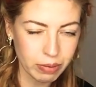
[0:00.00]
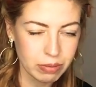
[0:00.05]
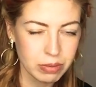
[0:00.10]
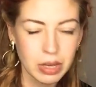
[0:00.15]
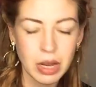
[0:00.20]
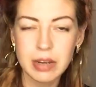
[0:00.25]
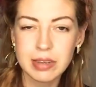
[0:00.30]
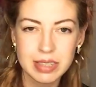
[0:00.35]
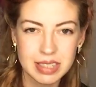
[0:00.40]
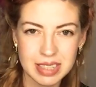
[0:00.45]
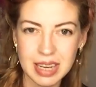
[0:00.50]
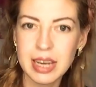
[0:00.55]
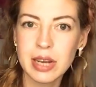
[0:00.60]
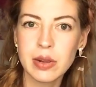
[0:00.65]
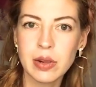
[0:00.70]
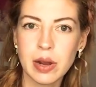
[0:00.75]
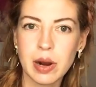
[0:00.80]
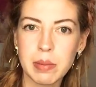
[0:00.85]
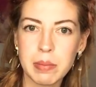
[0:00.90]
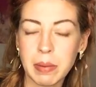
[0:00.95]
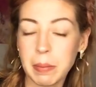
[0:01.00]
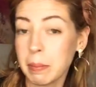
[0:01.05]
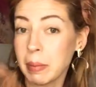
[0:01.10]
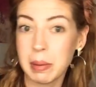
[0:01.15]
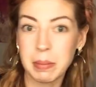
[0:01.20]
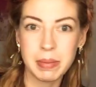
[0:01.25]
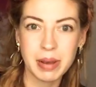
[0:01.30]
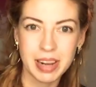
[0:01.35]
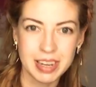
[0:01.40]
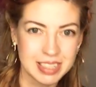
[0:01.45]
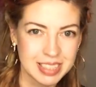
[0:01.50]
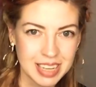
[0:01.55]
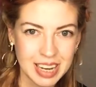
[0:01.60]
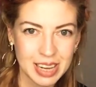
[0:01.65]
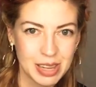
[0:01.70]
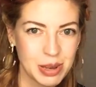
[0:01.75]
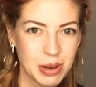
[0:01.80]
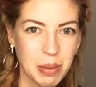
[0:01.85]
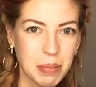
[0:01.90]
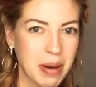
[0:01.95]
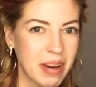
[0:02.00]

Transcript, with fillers: not singular but maybe I'll tell you